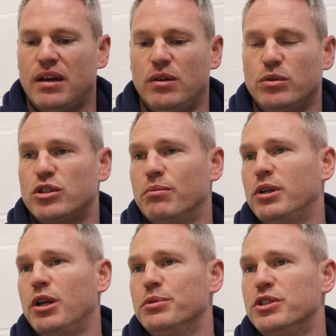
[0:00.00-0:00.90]
I know some
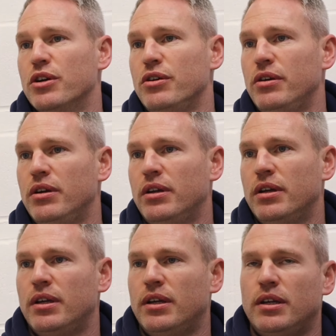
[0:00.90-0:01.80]
clubs do,
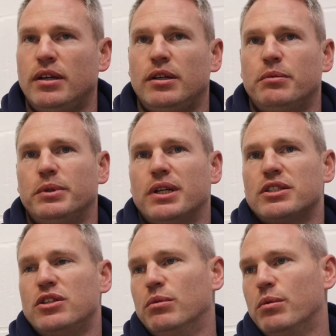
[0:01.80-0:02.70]

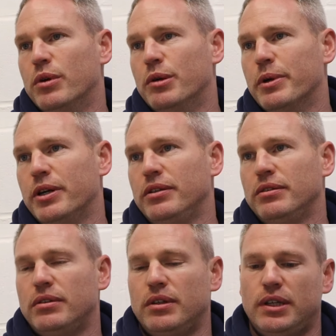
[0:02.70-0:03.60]
that's not what we're about.
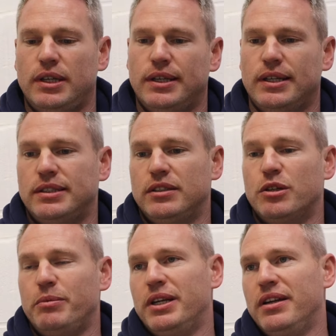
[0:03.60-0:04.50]
Uh, I did
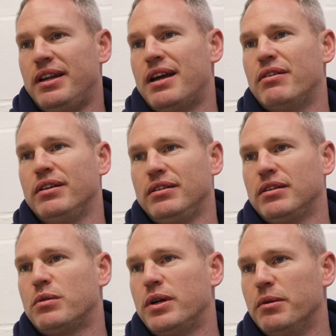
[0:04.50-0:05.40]
come in and
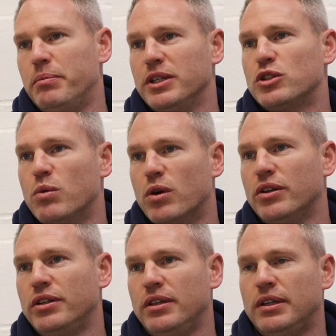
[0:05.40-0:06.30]
inherit quite a big
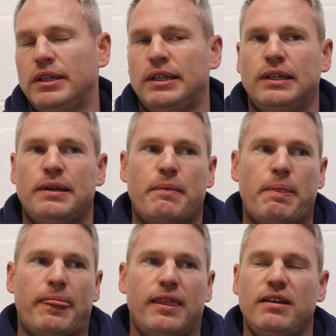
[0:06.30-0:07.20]
squad,
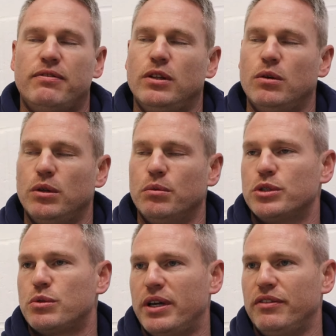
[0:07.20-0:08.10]
even though there
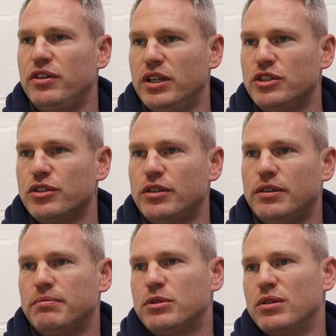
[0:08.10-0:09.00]
was quite a few
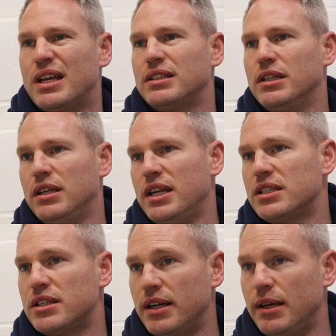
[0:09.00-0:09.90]
injured. So that didn't
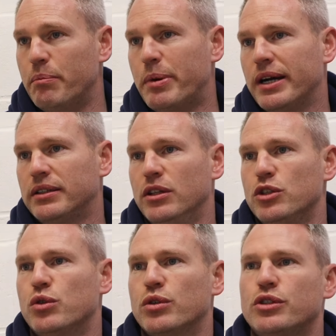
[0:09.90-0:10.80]
necessarily impact in the
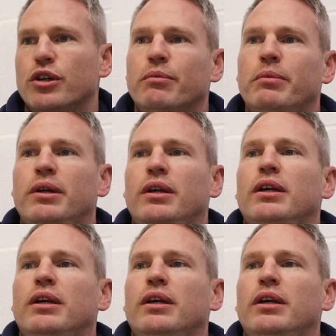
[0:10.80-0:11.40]
short term.